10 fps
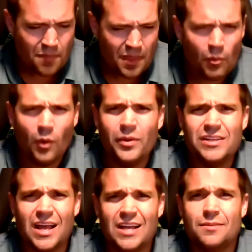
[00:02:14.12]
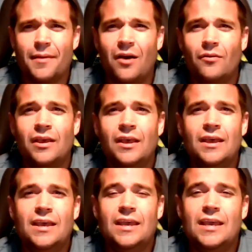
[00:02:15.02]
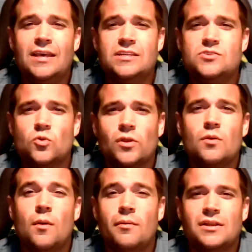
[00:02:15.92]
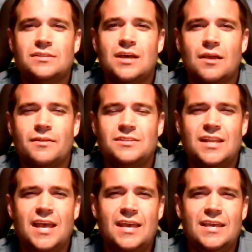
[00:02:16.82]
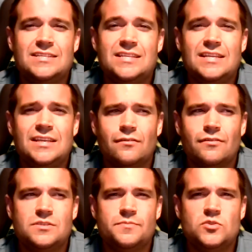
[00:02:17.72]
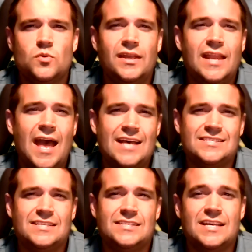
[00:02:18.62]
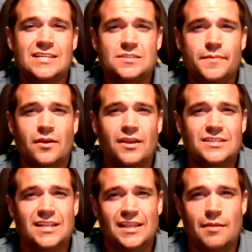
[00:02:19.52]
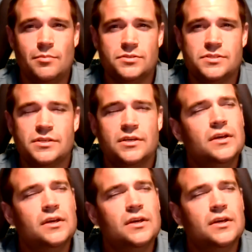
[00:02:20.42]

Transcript: And what we talked about is really what we're going to talk about today is the difference between essence, experience, and labels.